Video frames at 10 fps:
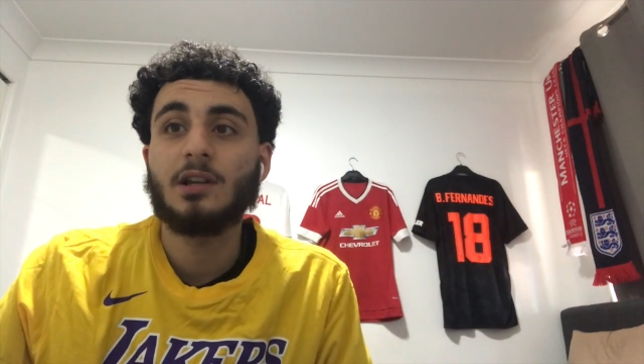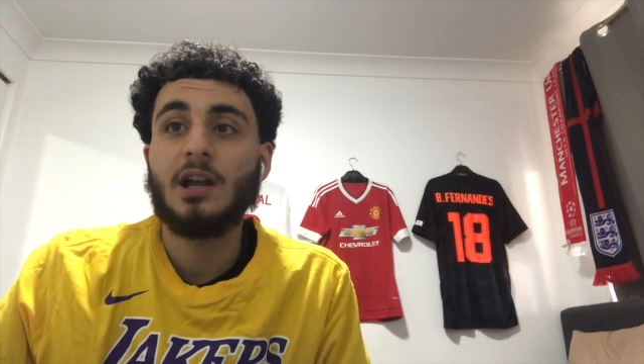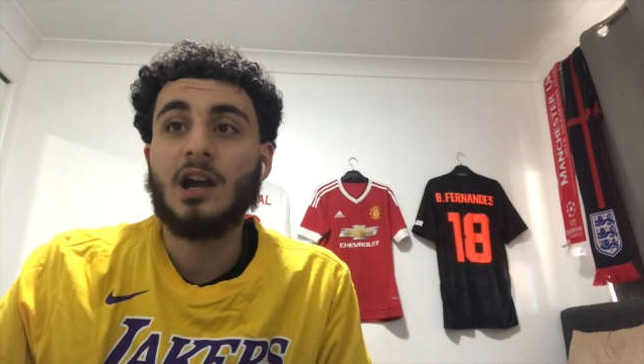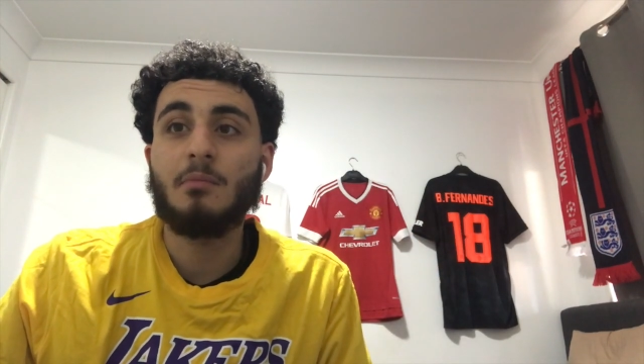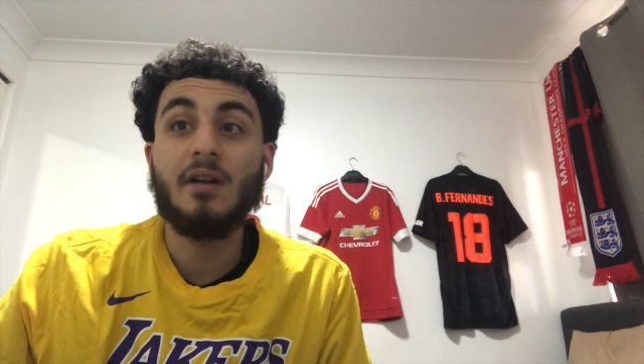
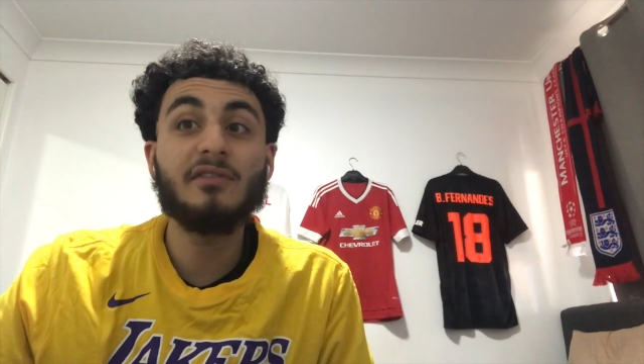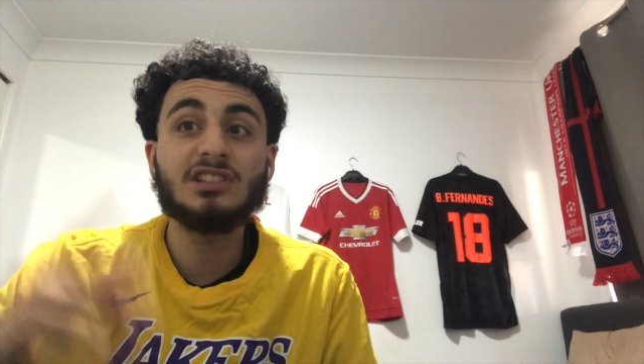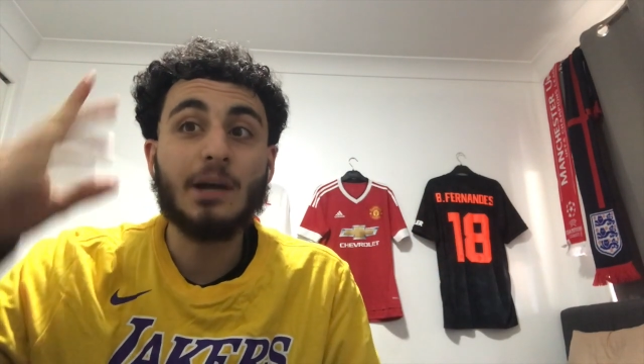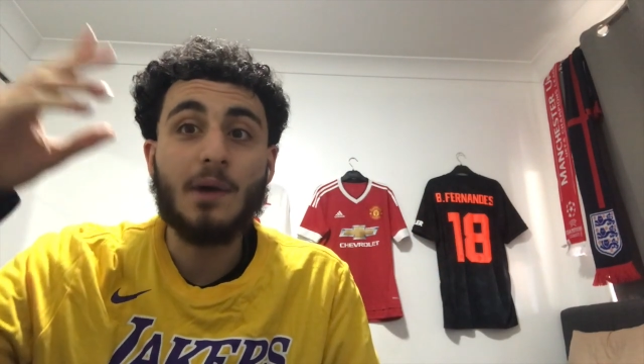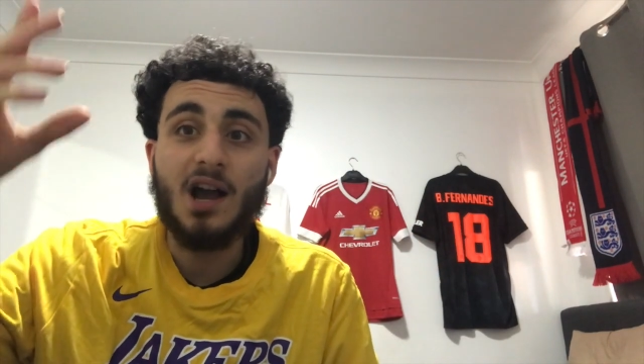every
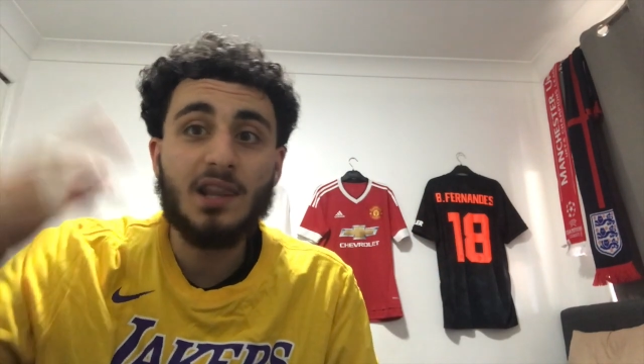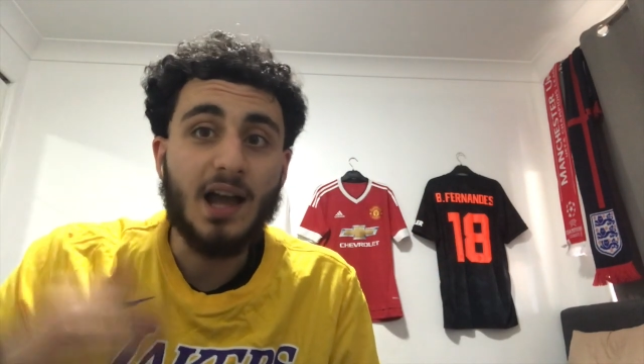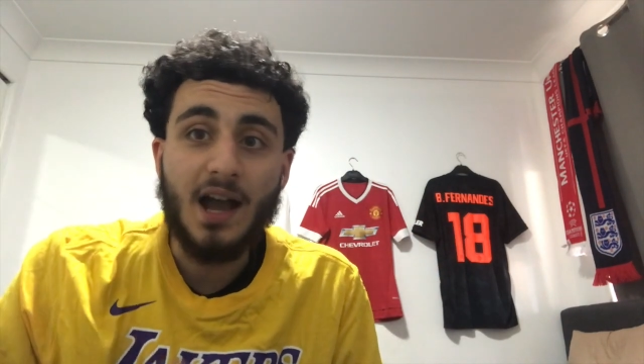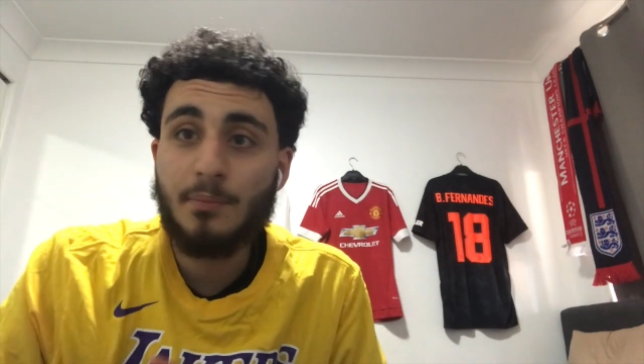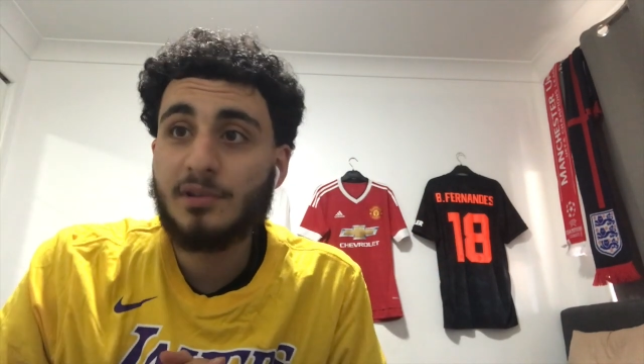time a highlight
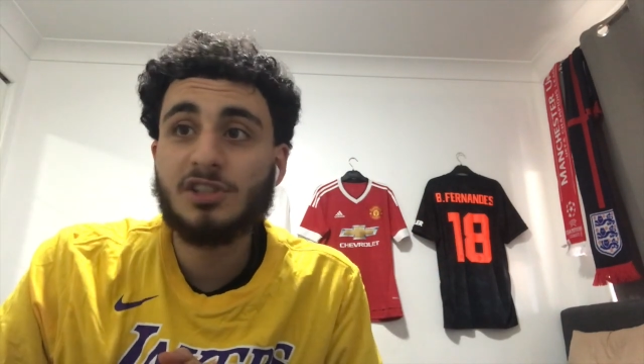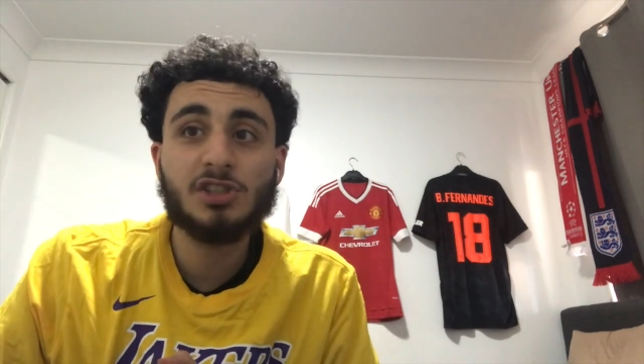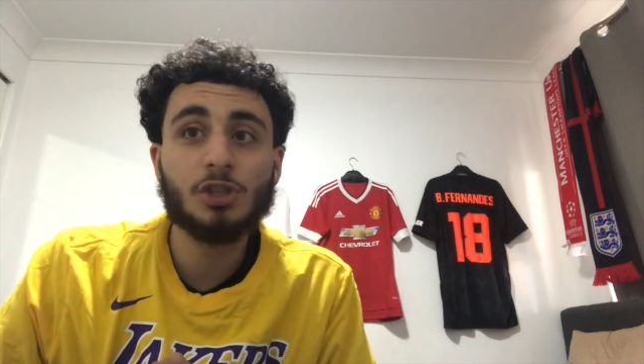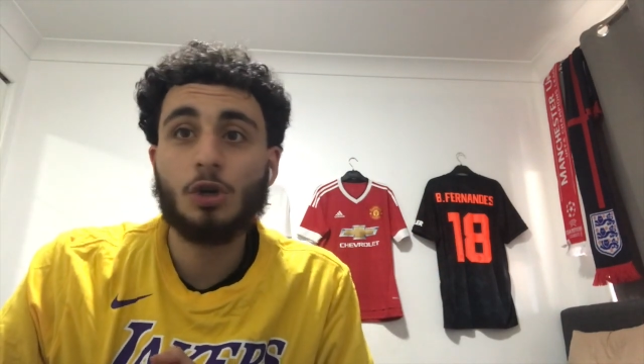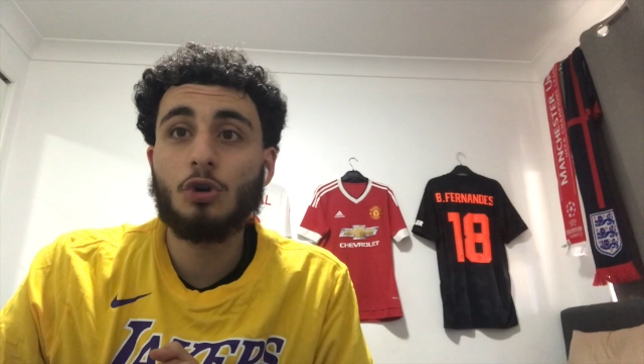happens.
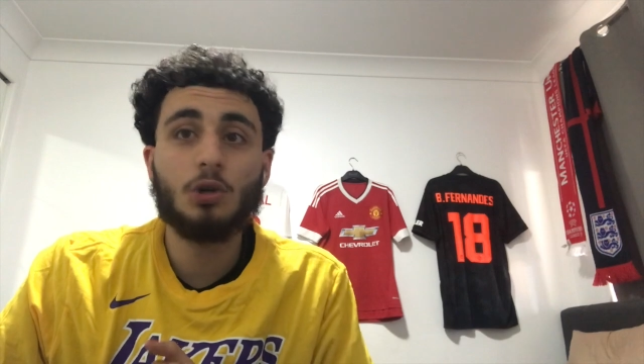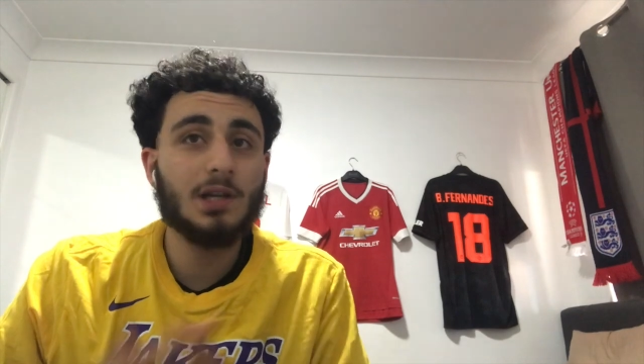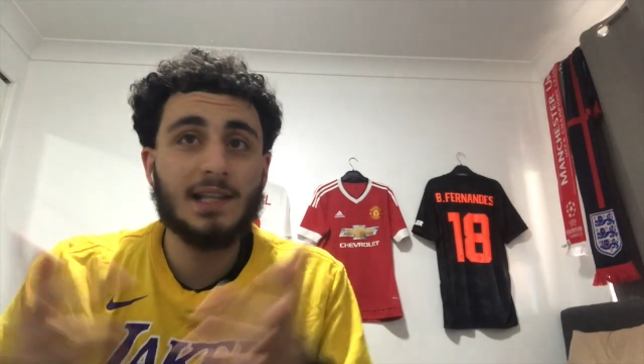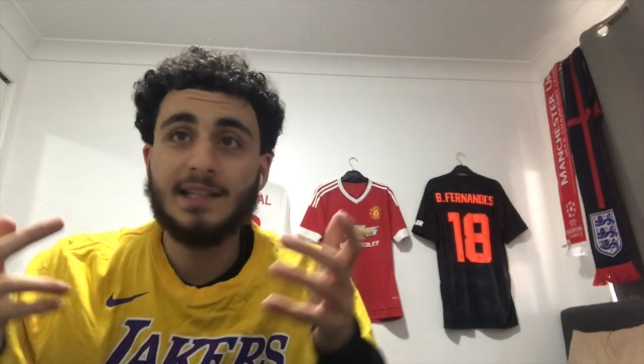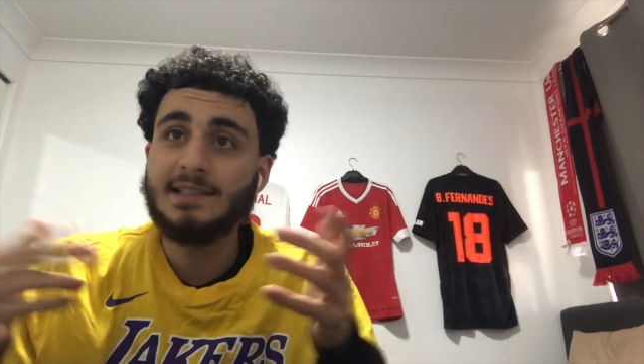So
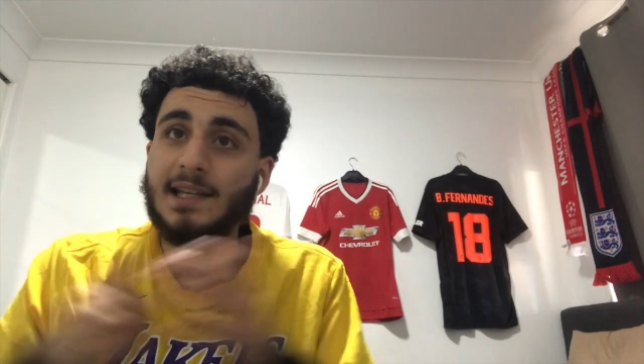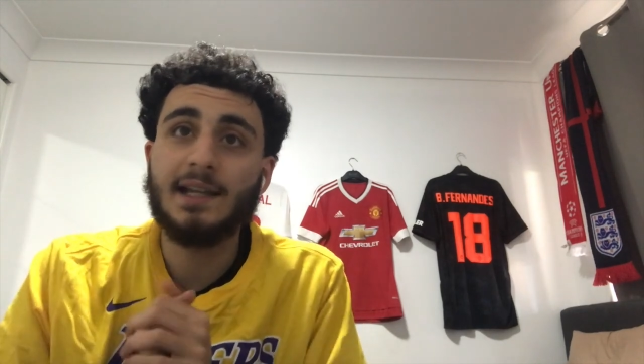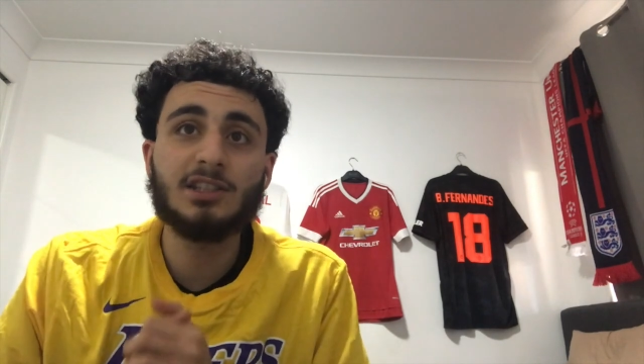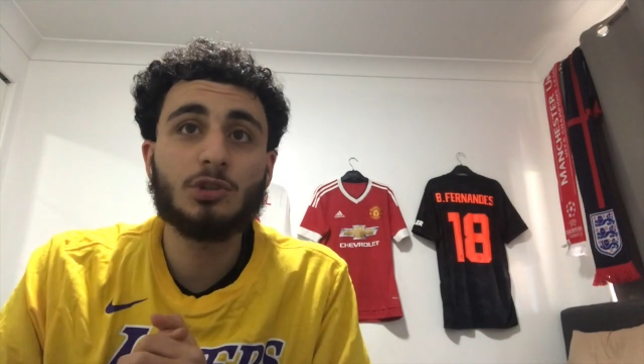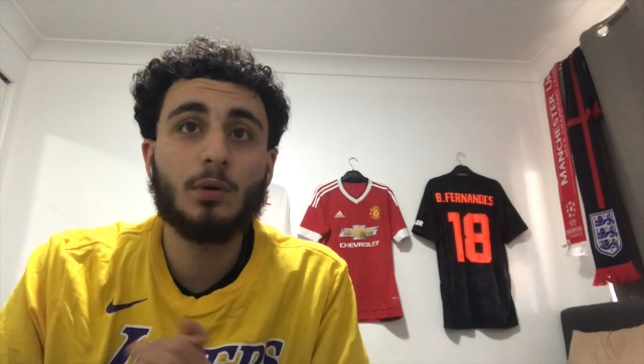let's get
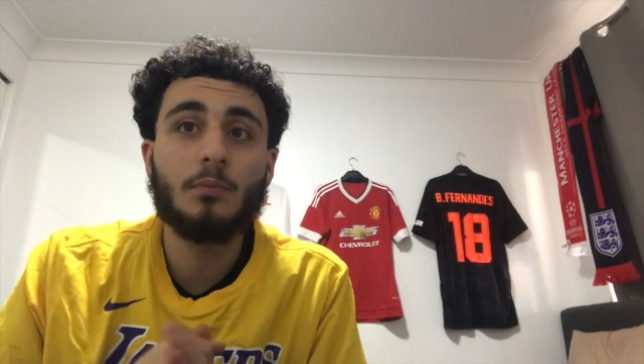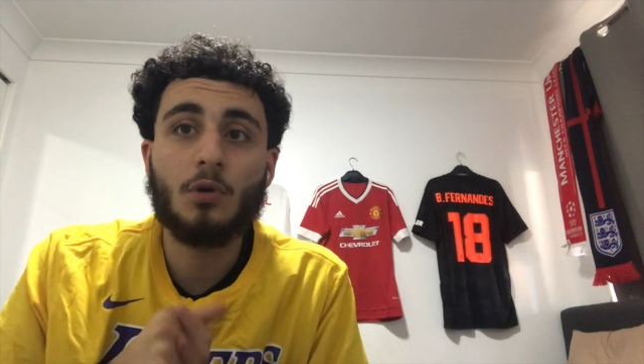into it,